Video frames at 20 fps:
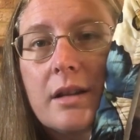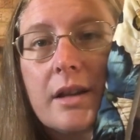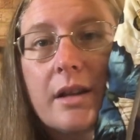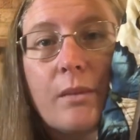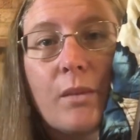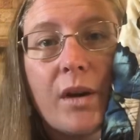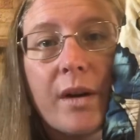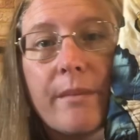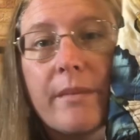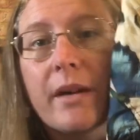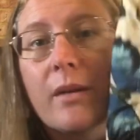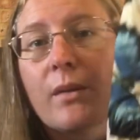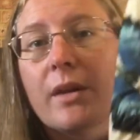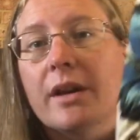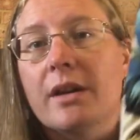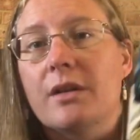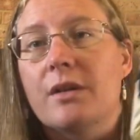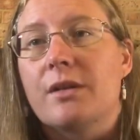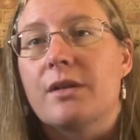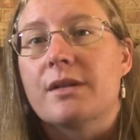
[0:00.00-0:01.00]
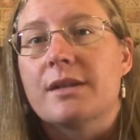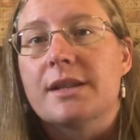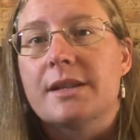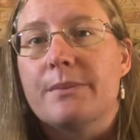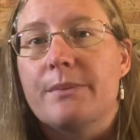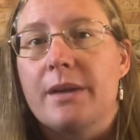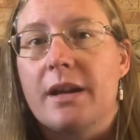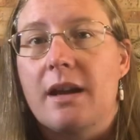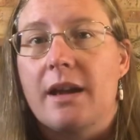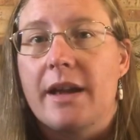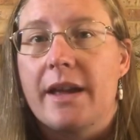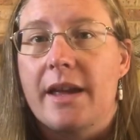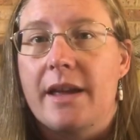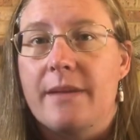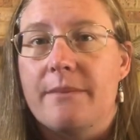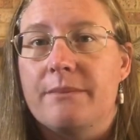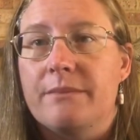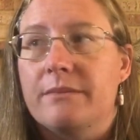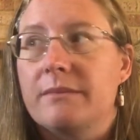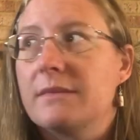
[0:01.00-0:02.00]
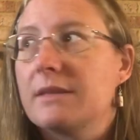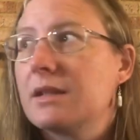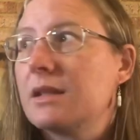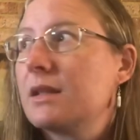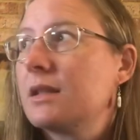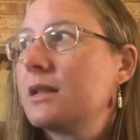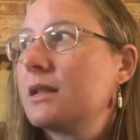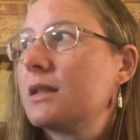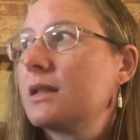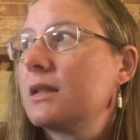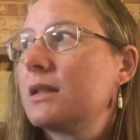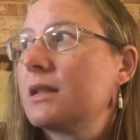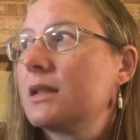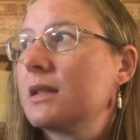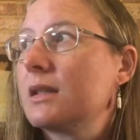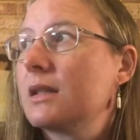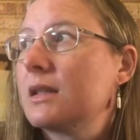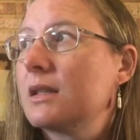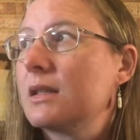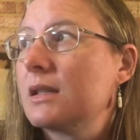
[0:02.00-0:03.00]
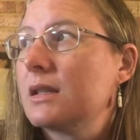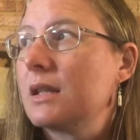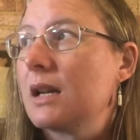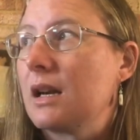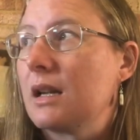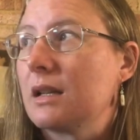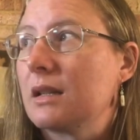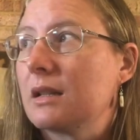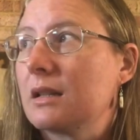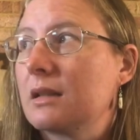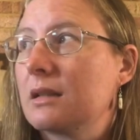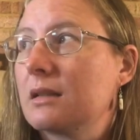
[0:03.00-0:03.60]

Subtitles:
work my way across. But I am done.